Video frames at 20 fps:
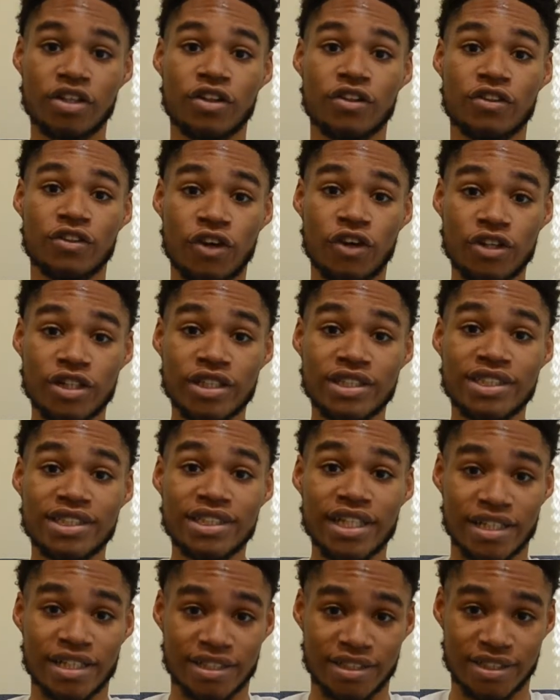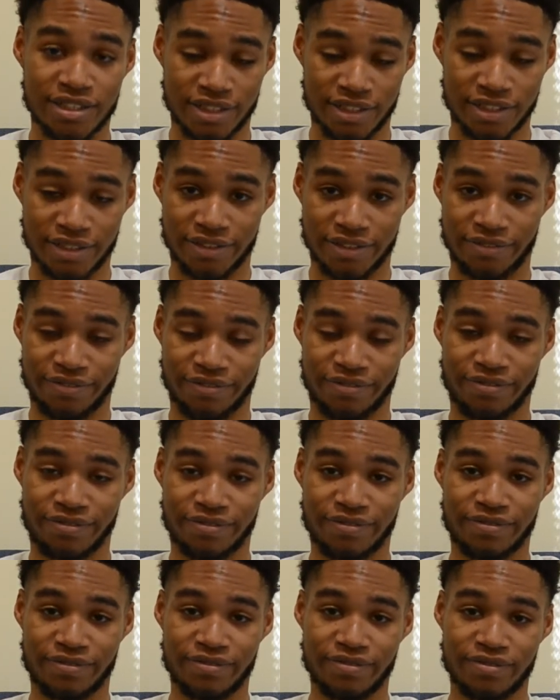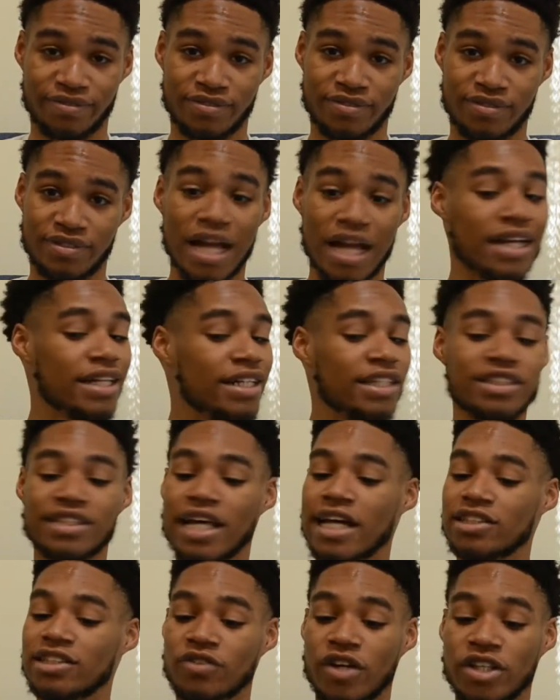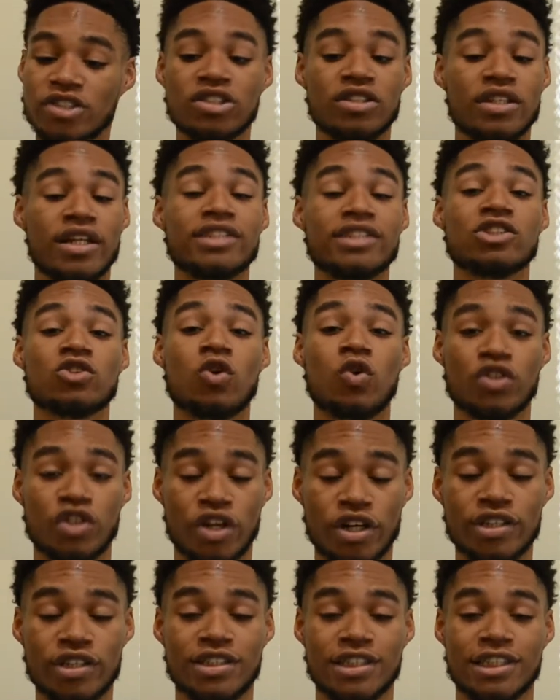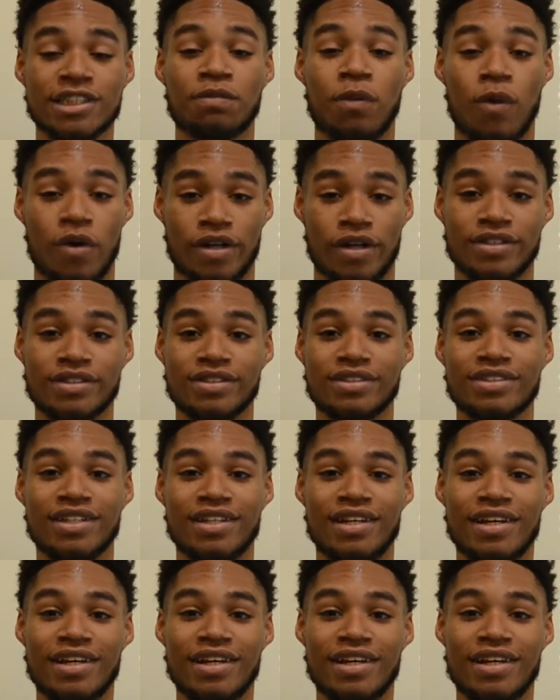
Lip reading: 36. Not an exaggeration. They scored 36 points.